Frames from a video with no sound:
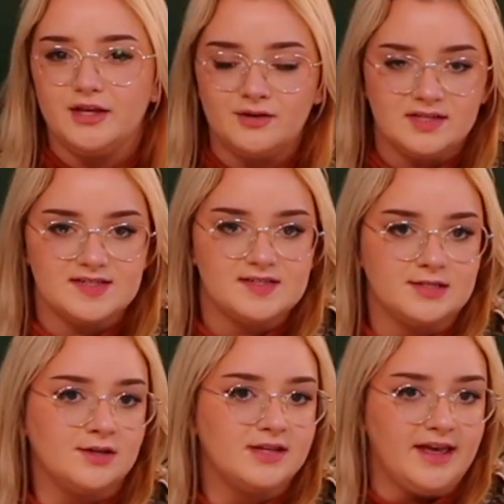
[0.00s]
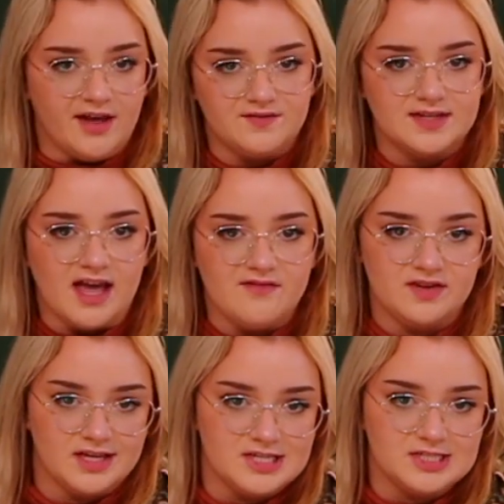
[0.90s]
You don't necessarily have to have an
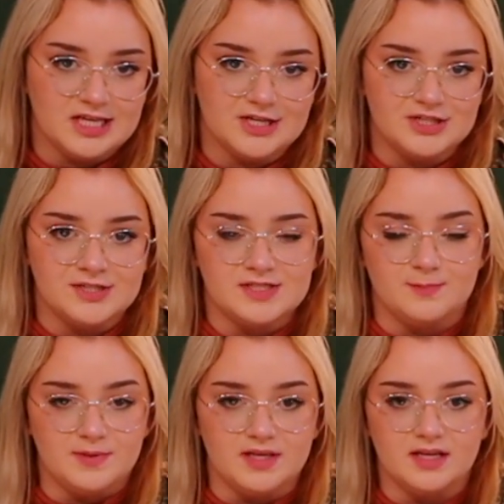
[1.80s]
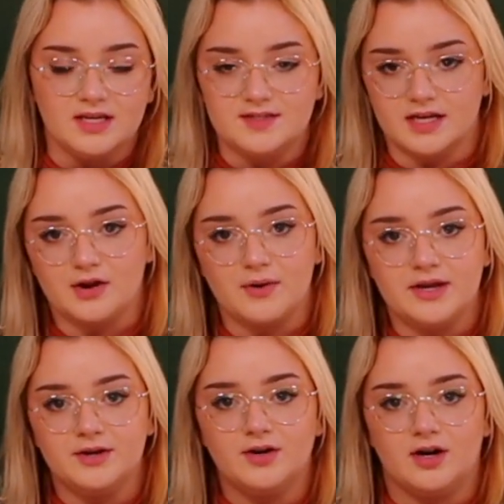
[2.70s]
education to be a
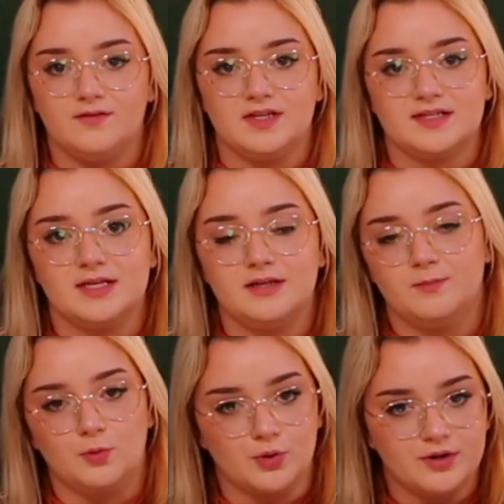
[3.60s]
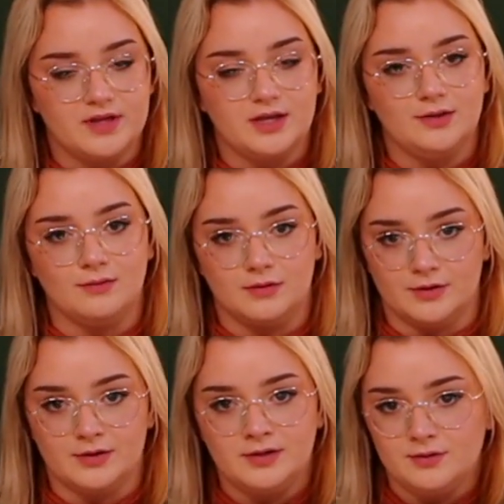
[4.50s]
decorator. Obviously, the more that you
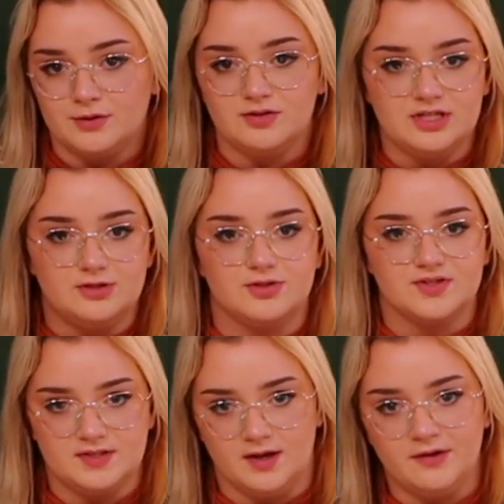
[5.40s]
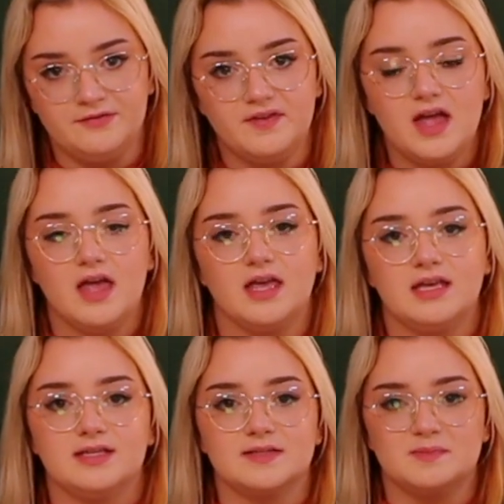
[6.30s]
learn or you teach yourself
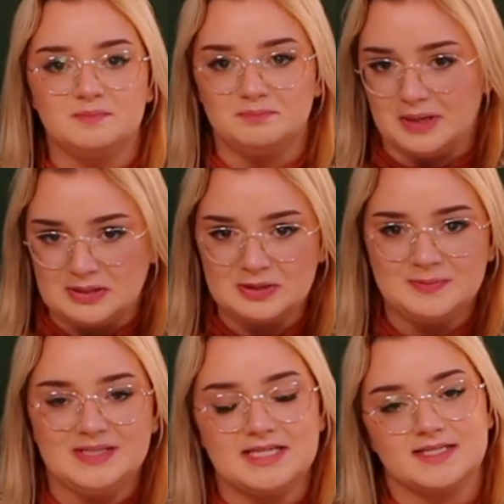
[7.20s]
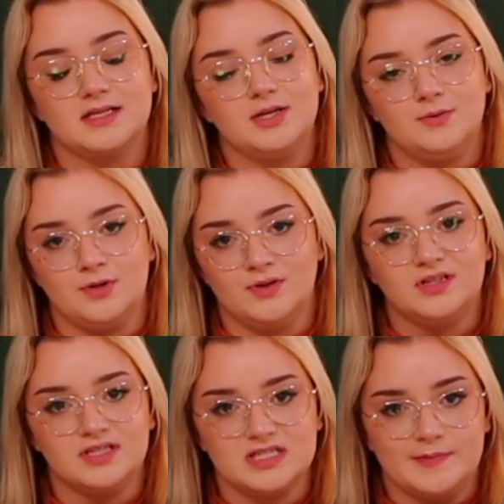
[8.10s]
is better, because then you know that
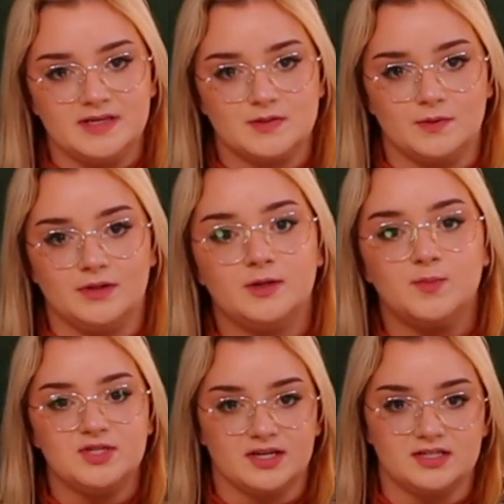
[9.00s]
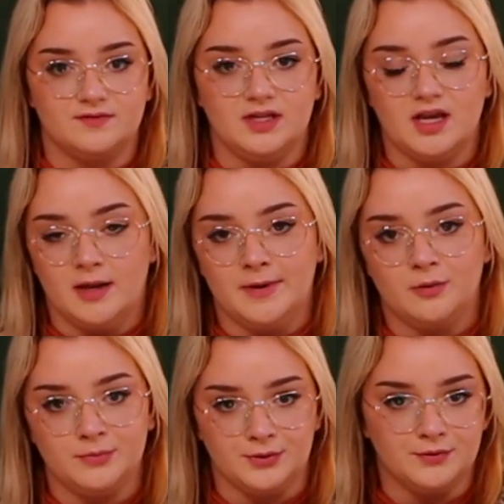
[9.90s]
the space will objectively come
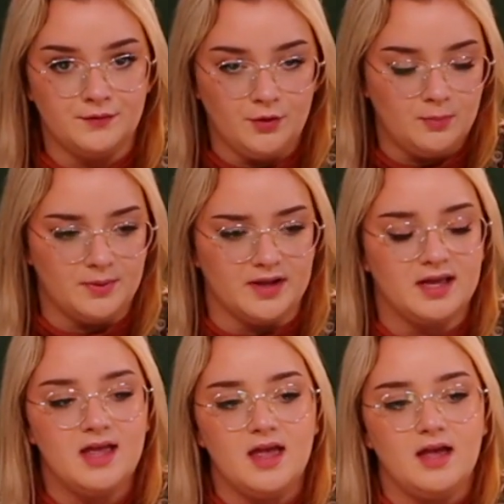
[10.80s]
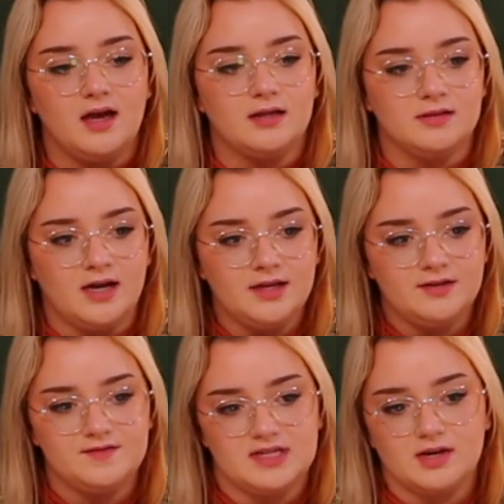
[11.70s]
out beautiful. But a lot
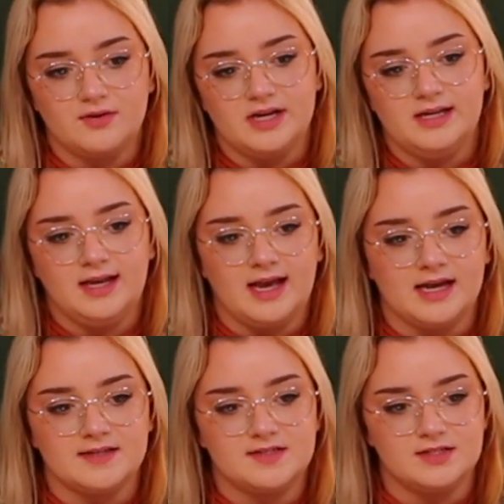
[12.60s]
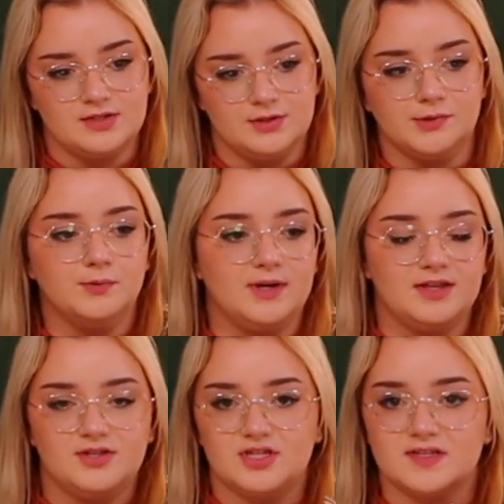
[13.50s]
of decorating has to do
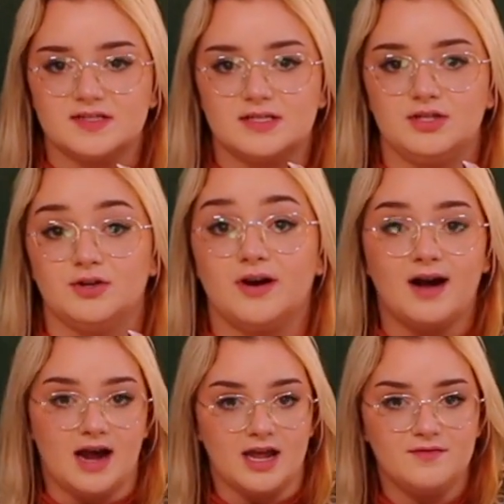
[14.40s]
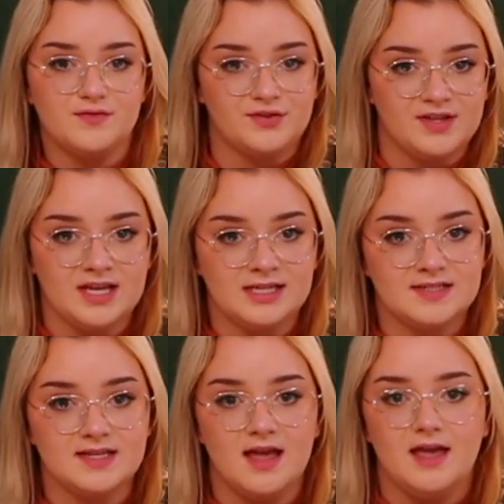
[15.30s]
with just your eye for
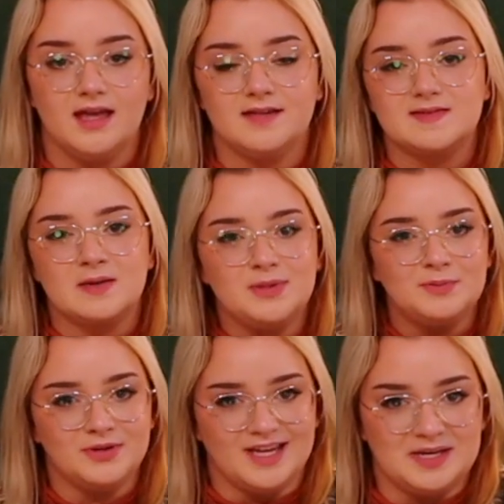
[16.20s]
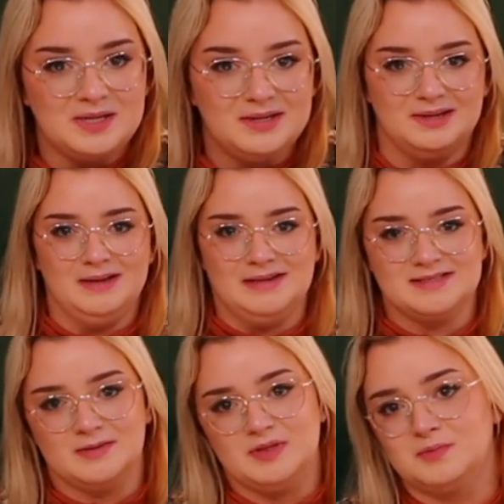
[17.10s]
things, and some people get it and
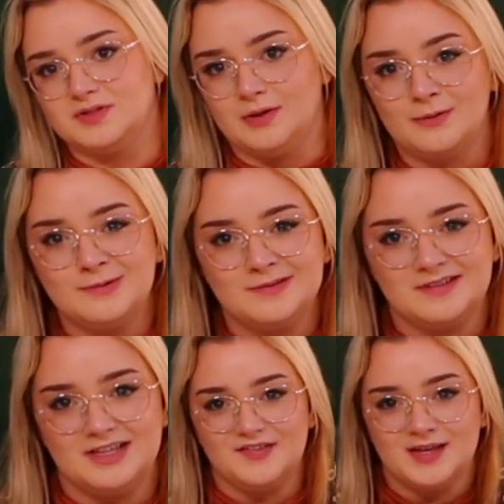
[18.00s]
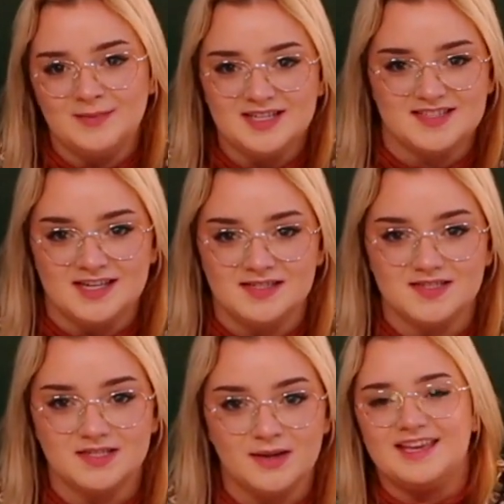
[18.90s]
some people don't, if that makes
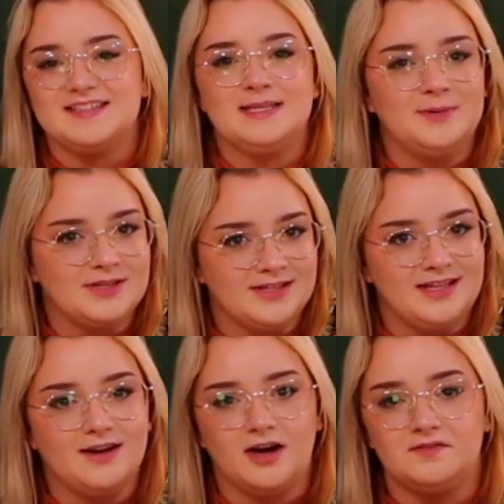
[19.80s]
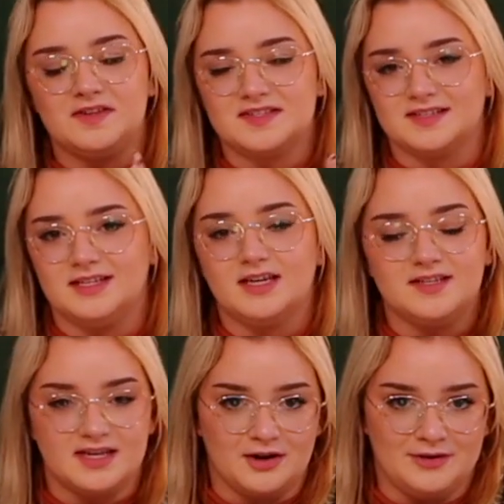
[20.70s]
sense. And typically, obviously, a
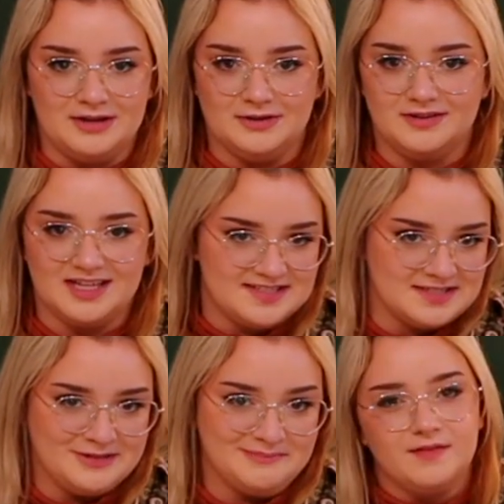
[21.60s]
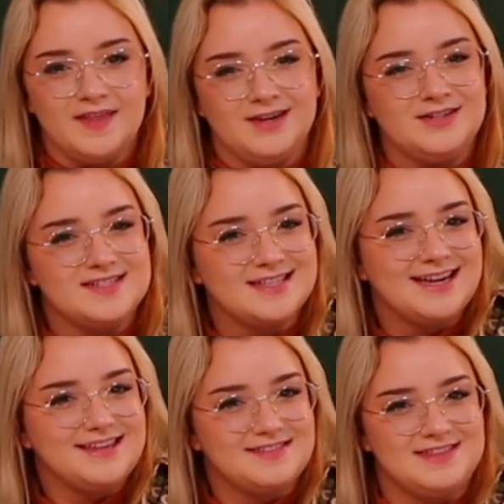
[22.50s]
decorator gets it. There's
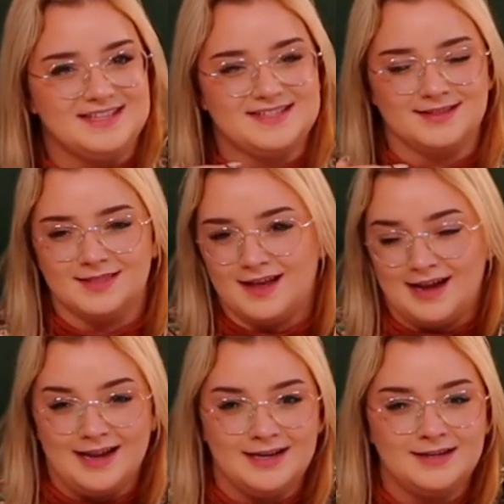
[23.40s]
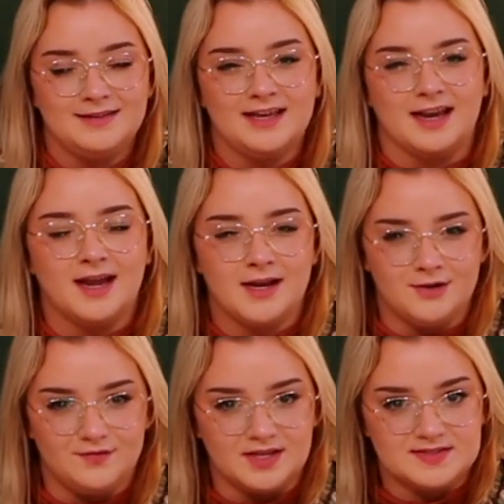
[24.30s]
like this line that kind
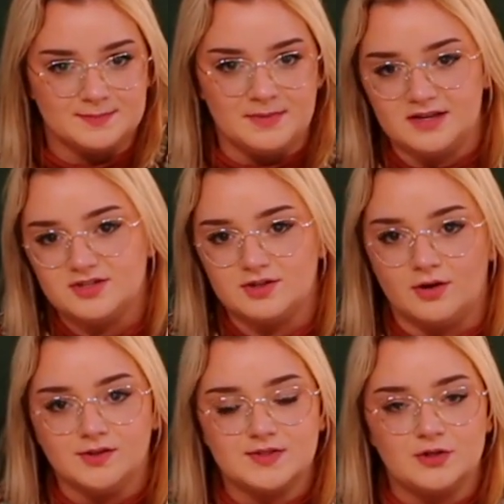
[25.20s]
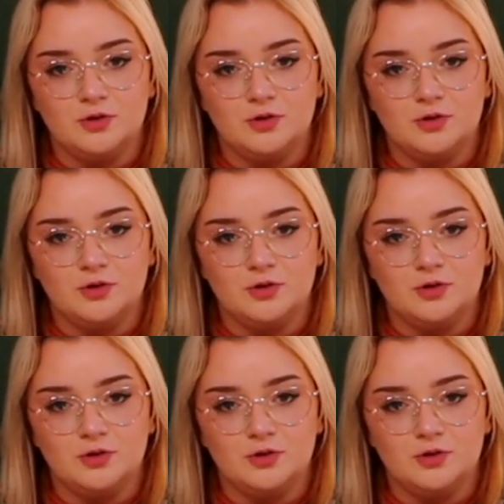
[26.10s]
of gets meshed also